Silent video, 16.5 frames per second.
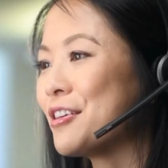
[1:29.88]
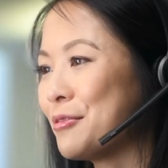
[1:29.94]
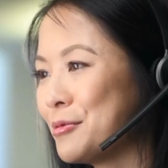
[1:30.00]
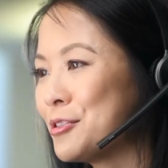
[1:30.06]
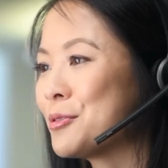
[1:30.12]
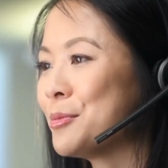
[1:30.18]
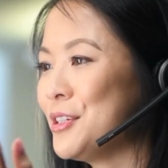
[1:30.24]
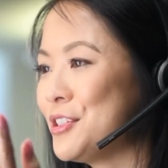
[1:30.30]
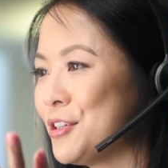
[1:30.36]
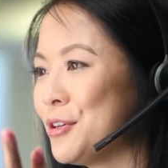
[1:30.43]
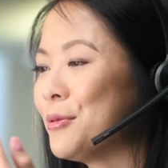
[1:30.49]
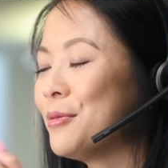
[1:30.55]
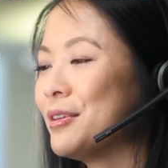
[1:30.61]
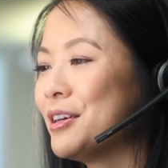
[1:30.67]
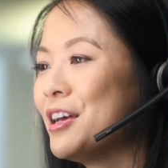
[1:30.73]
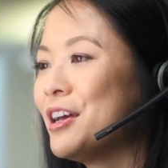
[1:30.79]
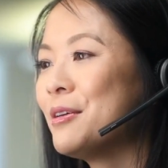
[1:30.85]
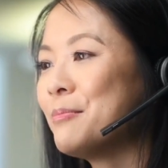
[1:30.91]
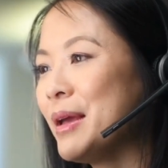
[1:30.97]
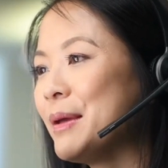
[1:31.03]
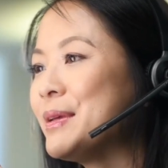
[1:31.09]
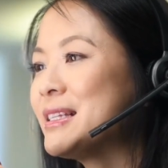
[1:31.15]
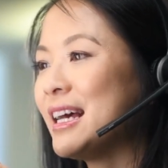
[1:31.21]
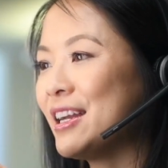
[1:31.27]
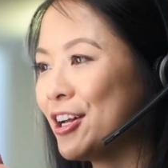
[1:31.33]
your customers choosing your
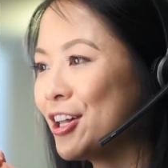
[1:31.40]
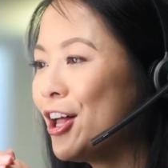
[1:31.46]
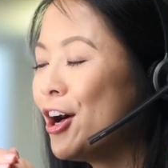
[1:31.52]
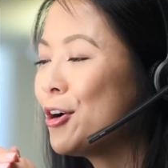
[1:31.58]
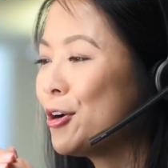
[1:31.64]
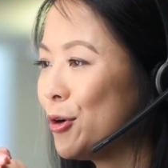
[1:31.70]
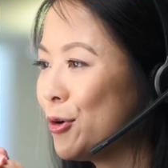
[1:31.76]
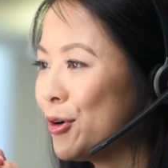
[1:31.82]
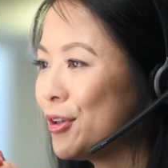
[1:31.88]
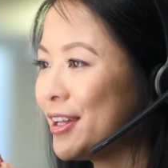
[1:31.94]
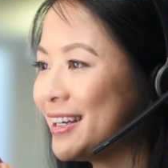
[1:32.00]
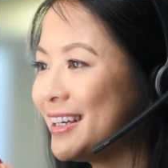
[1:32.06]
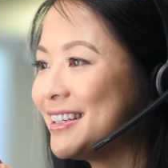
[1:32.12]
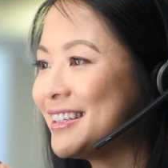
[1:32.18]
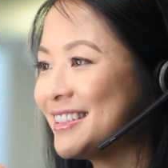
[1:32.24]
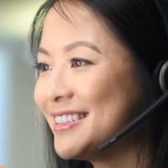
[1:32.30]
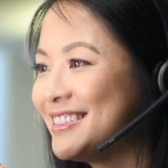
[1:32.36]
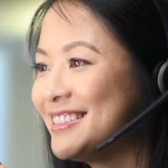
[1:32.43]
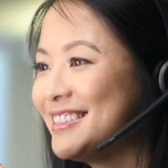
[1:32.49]
brand, not just out of